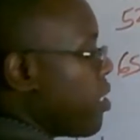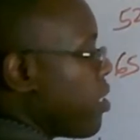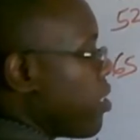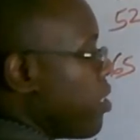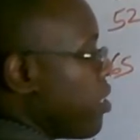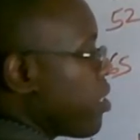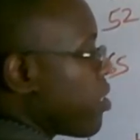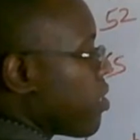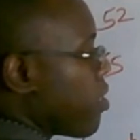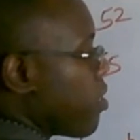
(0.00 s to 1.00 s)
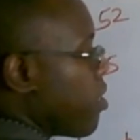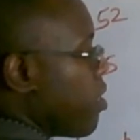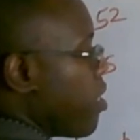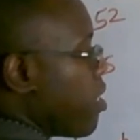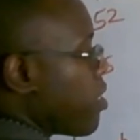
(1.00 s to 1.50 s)
6
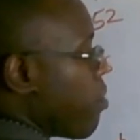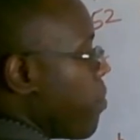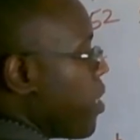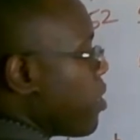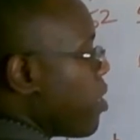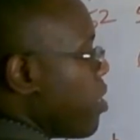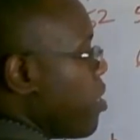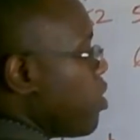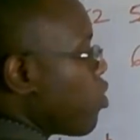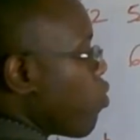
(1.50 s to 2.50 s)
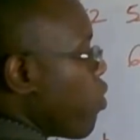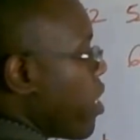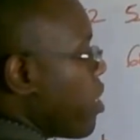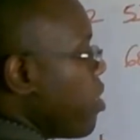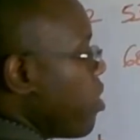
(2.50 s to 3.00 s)
summation d squared